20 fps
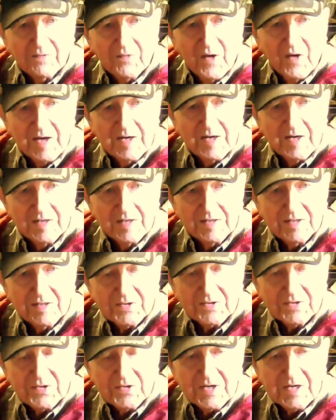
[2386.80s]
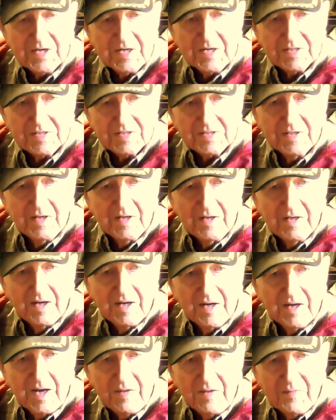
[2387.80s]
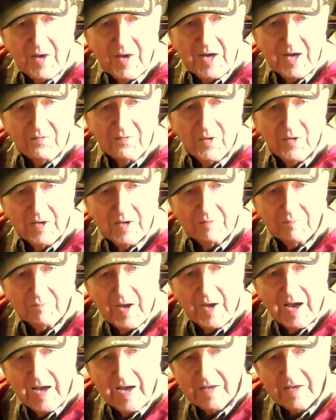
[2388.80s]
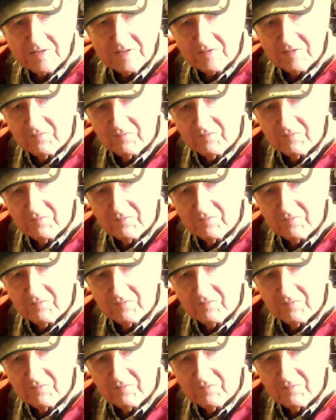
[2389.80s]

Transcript: got right on the trees, and he made one pass,